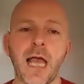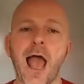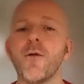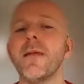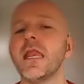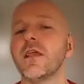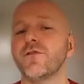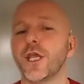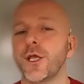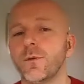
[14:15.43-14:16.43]
How many of
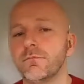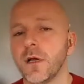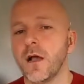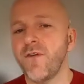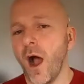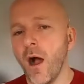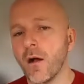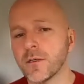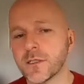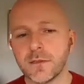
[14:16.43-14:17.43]
you have
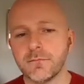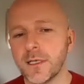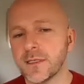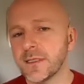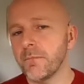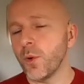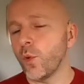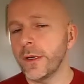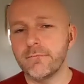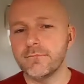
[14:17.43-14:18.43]
asked at some
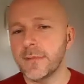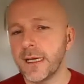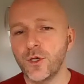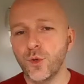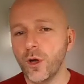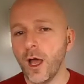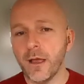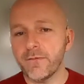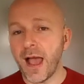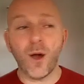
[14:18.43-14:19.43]
point in your
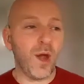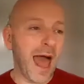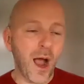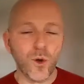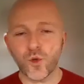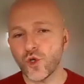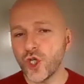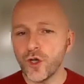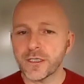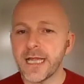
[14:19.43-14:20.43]
life out loud or
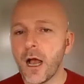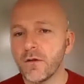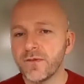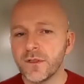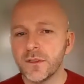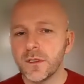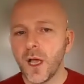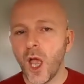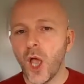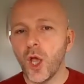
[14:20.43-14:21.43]
to yourself,
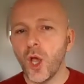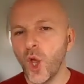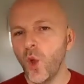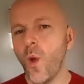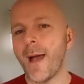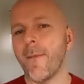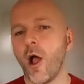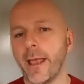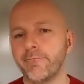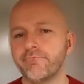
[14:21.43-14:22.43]
who am
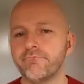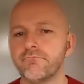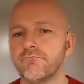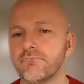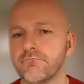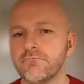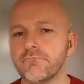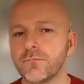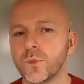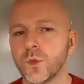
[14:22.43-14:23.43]
I?
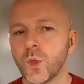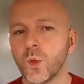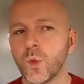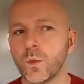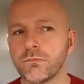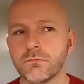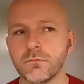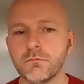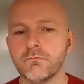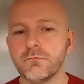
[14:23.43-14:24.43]
Or
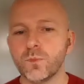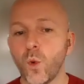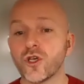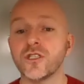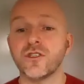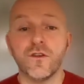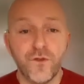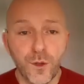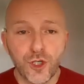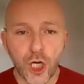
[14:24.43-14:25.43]
what does the
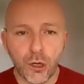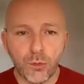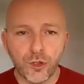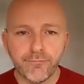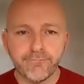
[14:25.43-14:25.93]
future hold?